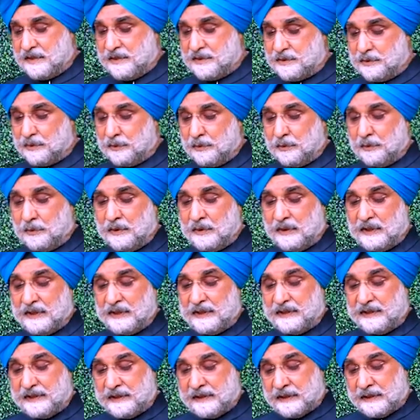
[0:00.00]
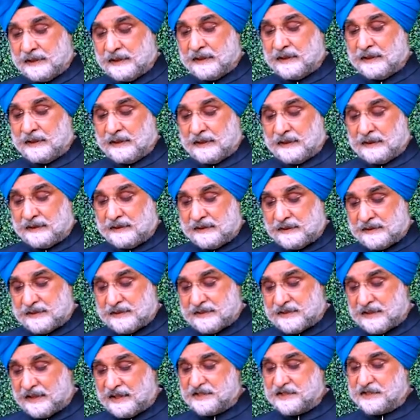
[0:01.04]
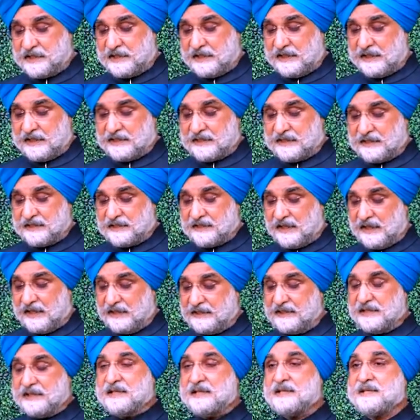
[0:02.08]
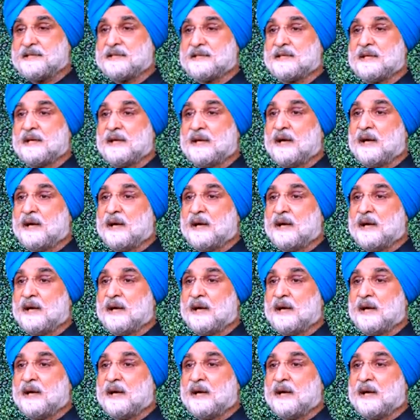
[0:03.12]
So, such exercises